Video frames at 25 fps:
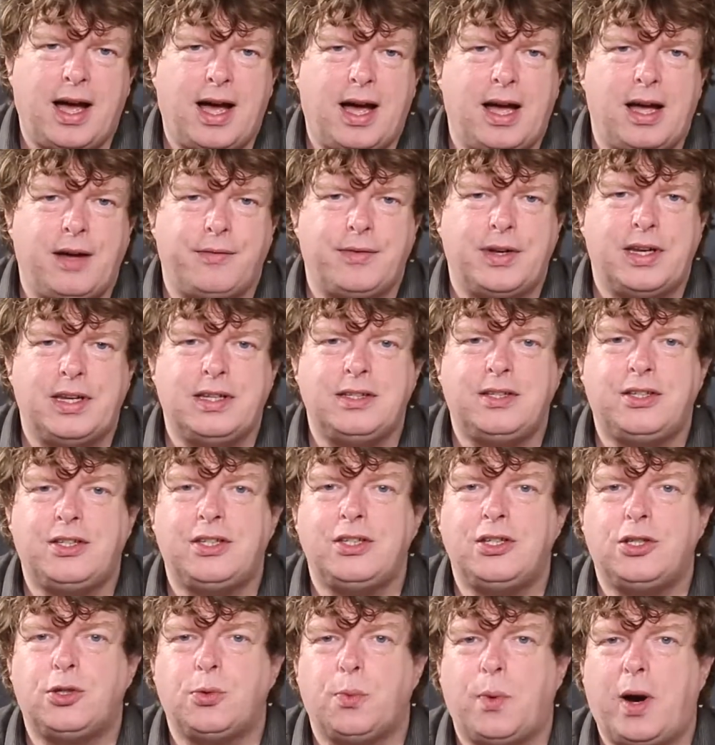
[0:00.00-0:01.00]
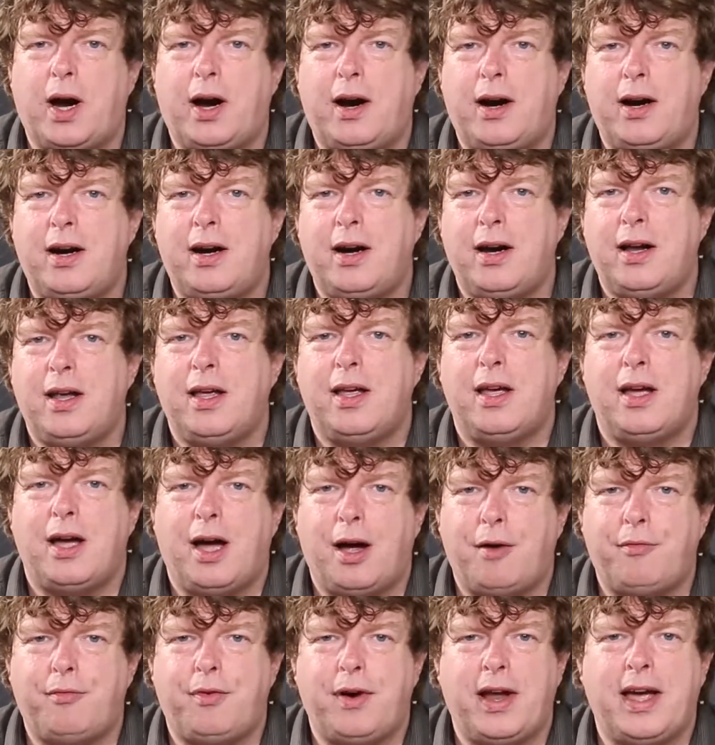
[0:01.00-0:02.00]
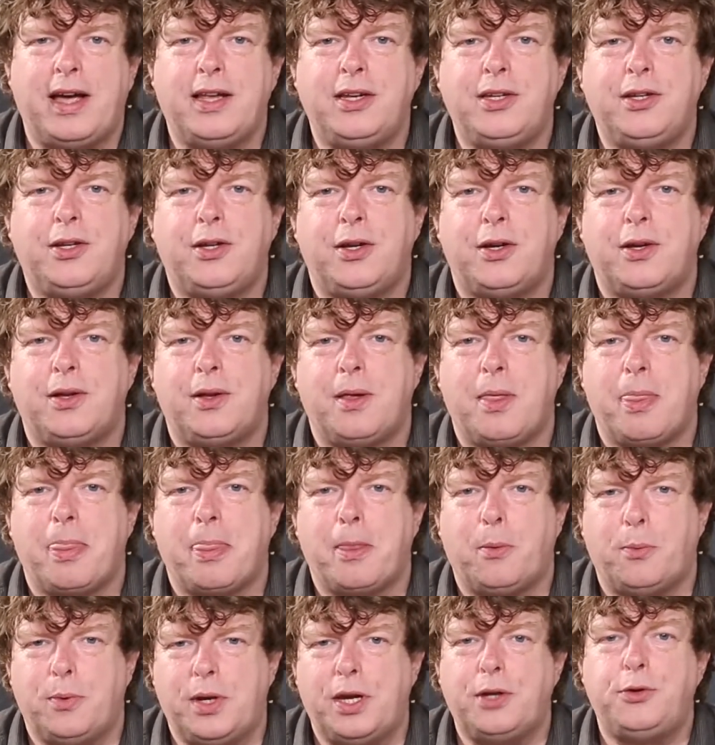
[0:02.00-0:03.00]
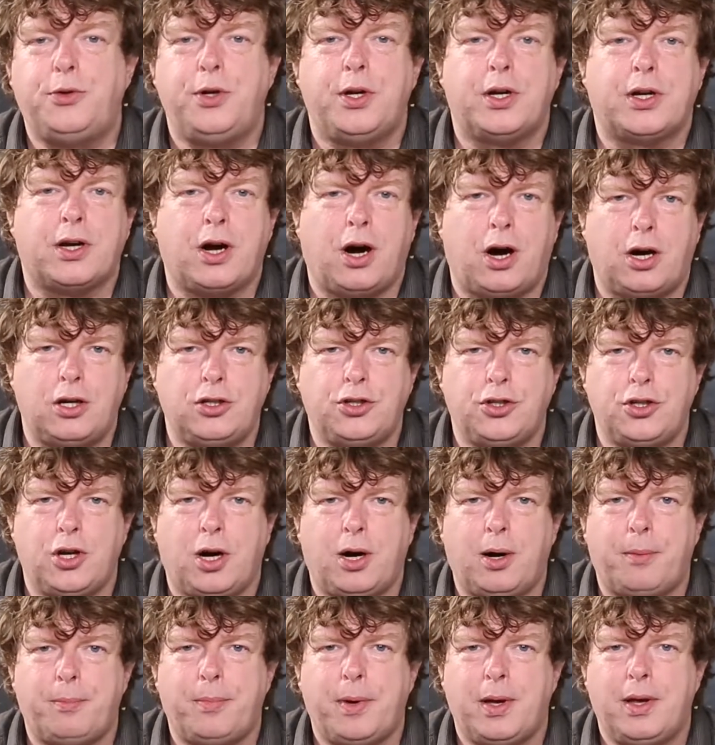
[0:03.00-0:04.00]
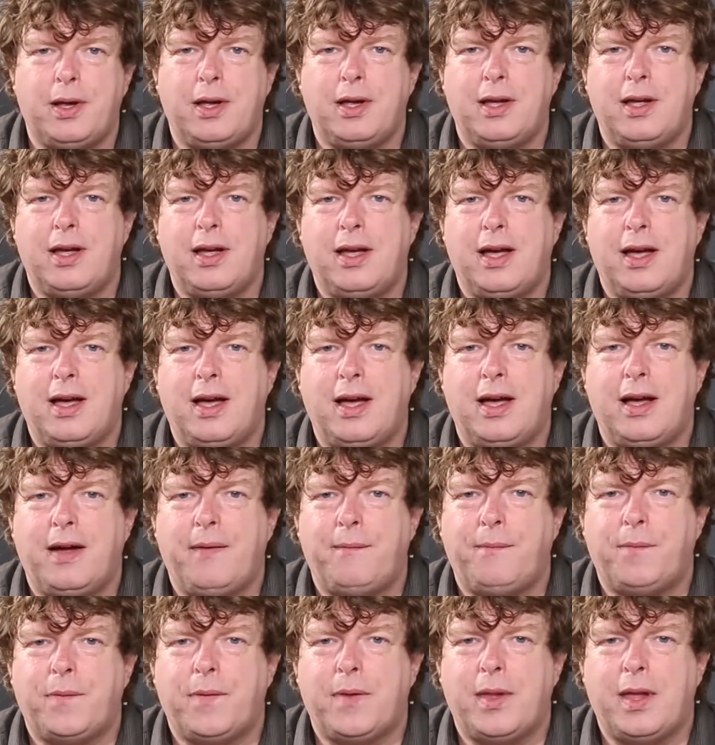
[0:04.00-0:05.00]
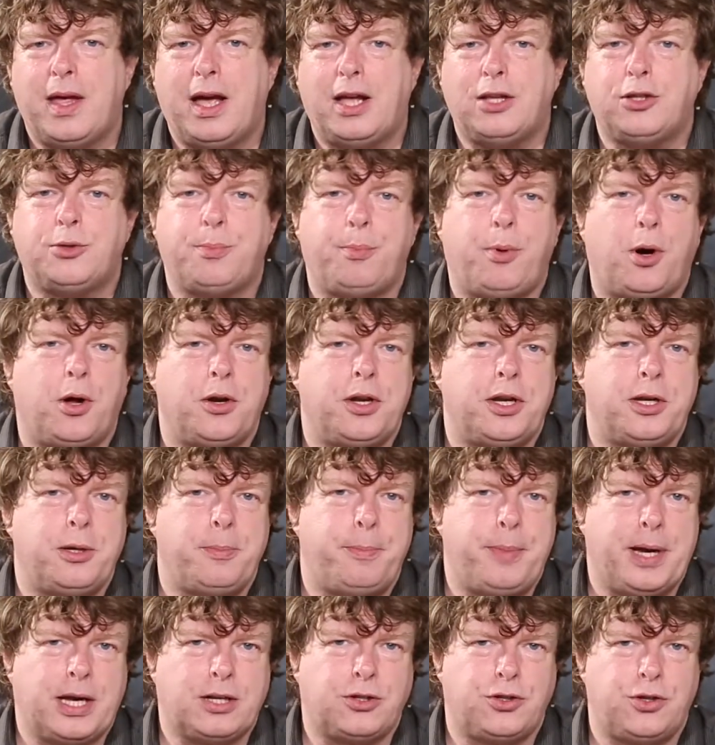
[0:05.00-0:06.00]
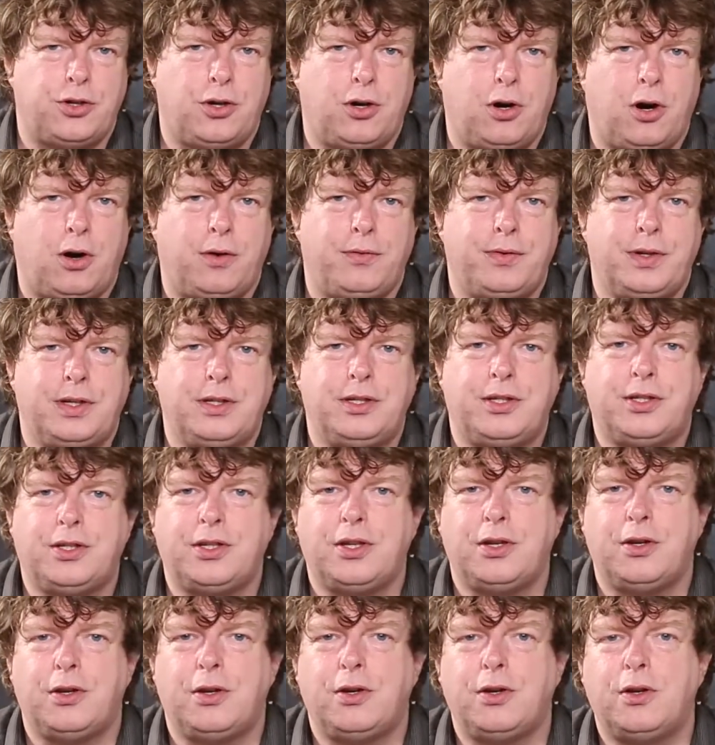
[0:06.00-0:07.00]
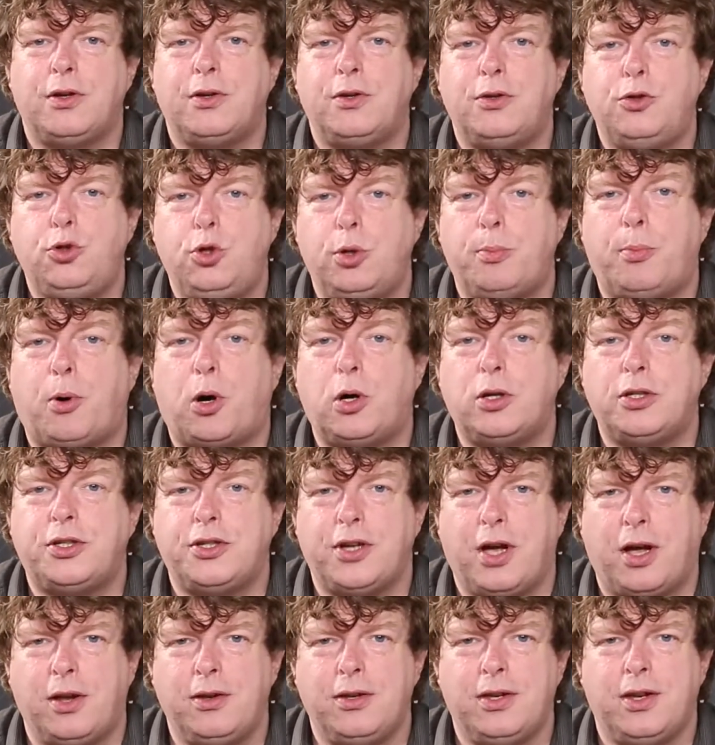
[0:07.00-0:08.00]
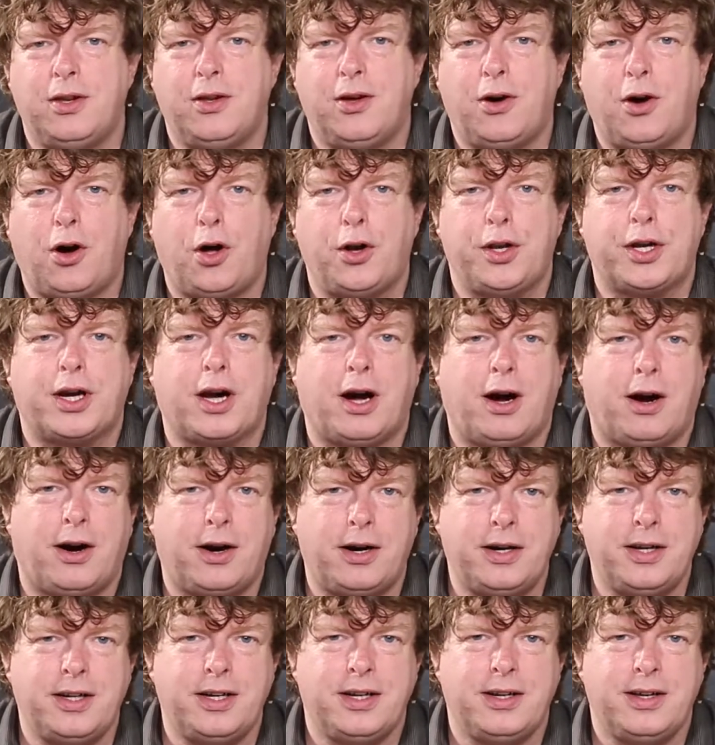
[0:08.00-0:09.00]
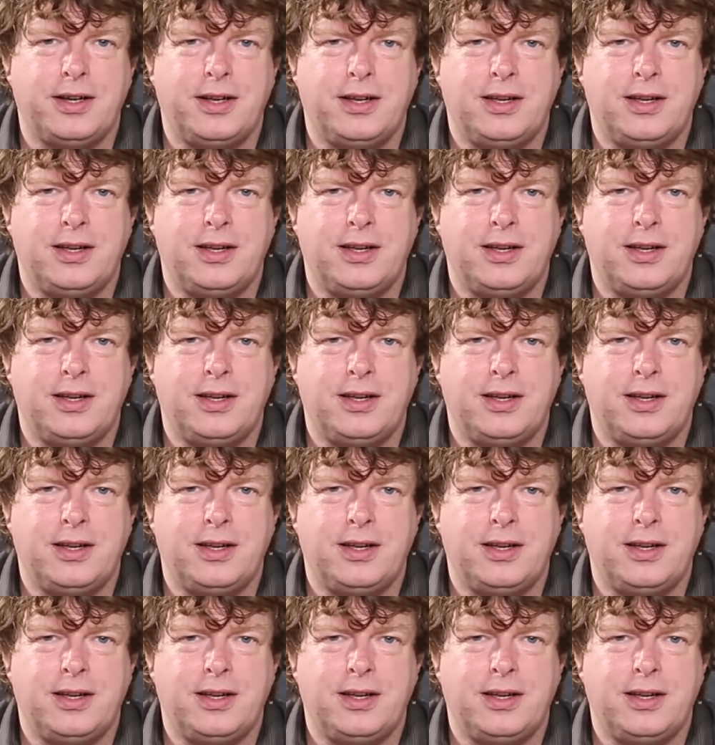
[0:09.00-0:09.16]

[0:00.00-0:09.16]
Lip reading: I have an instance where a friend went into a card shop and spotted a picture of his newborn son on a card.